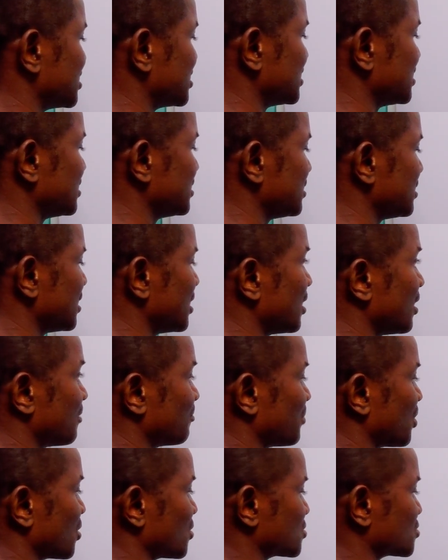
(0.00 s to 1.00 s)
d
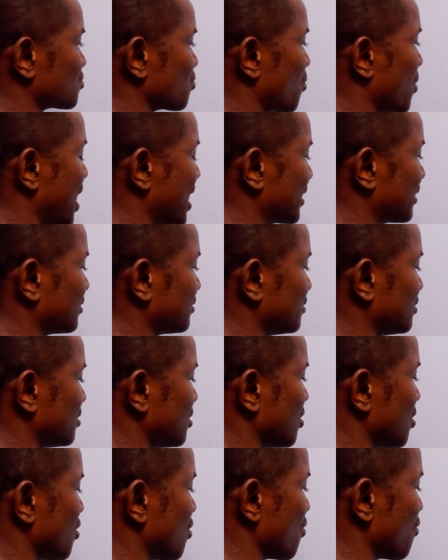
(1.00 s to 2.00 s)
plus 1
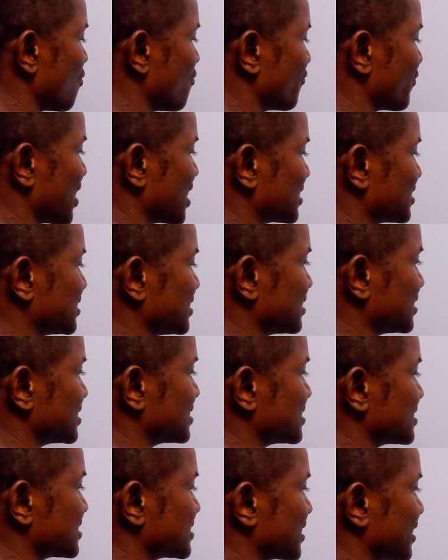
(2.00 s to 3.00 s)
over d
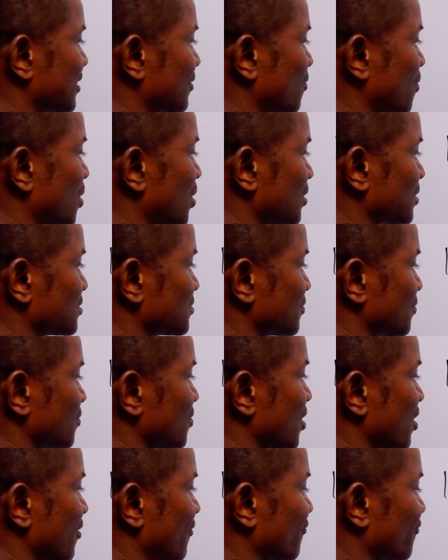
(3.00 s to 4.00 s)
is equal
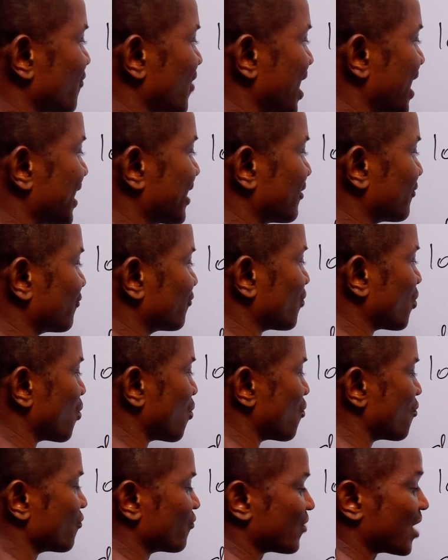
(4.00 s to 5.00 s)
to 5
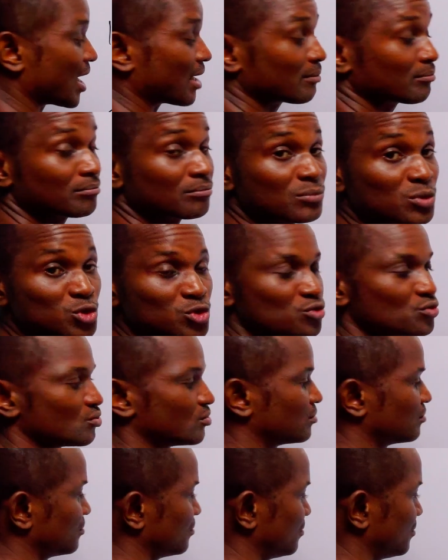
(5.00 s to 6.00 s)
over
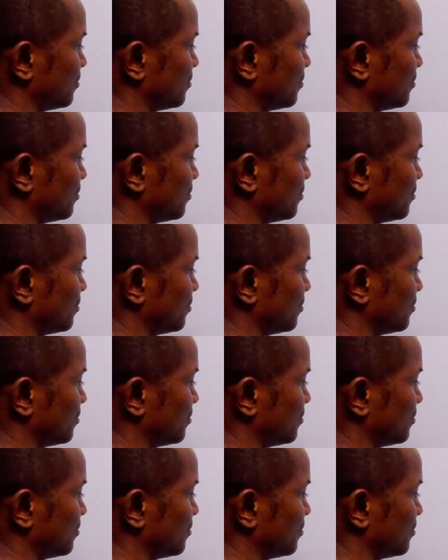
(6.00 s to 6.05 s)
2.